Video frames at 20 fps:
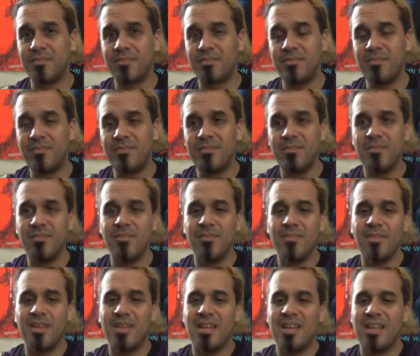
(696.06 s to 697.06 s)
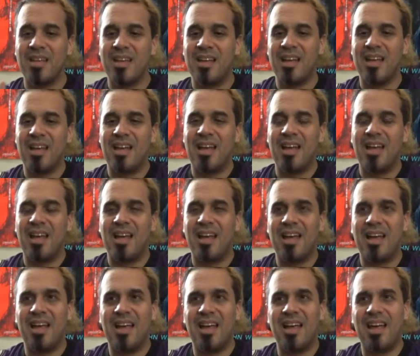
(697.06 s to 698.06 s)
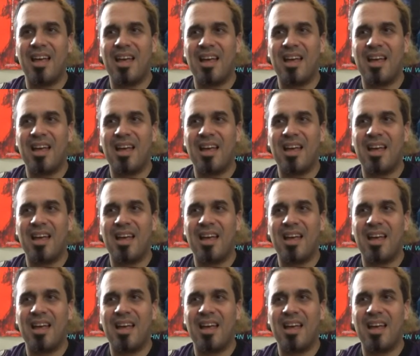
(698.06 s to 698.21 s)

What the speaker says: (no one is talking)